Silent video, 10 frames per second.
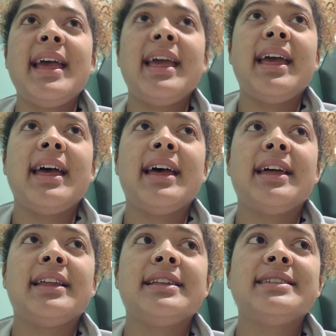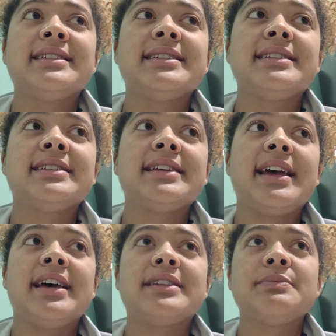And
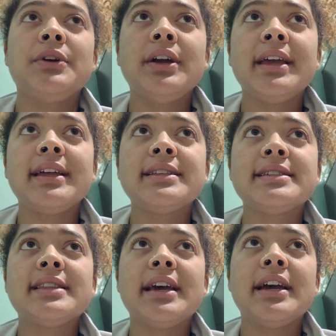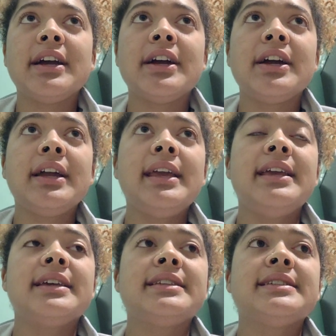as Bert gets there,
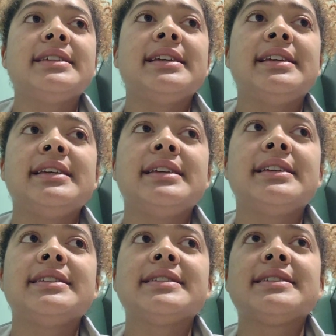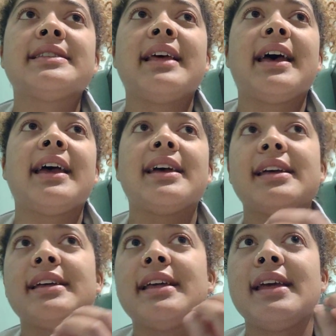he sees that
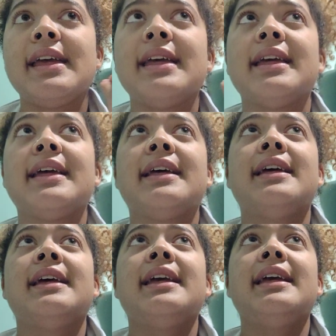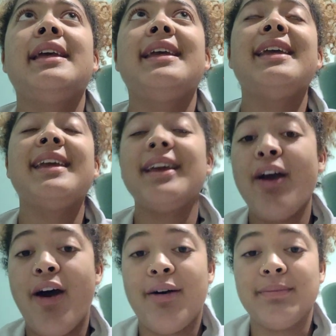he
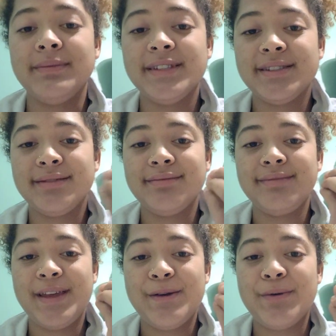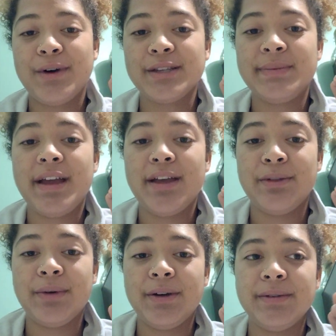who walks behind
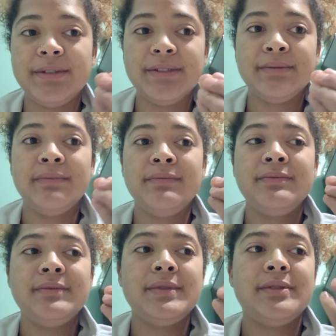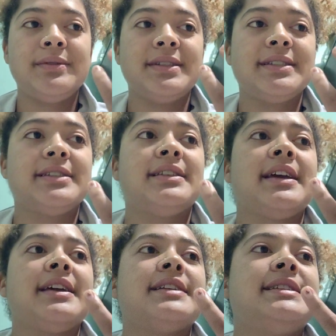the rose, who's
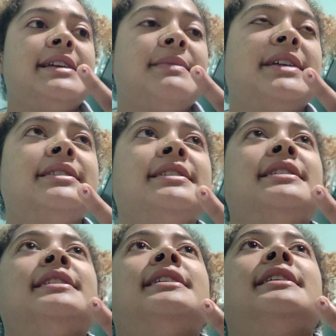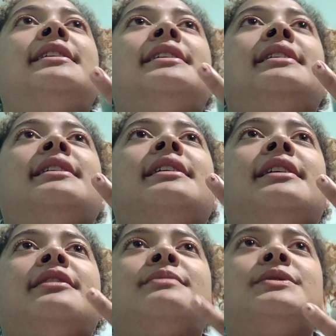like a demon,
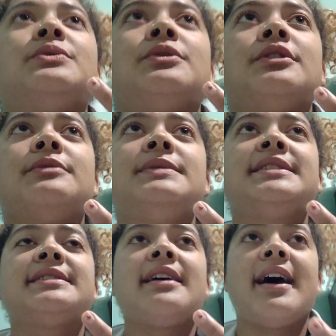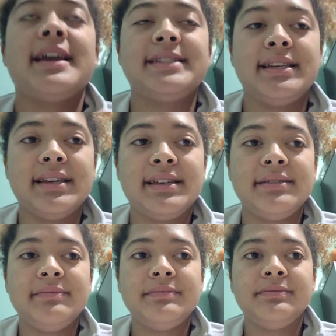he absorbs Isaac,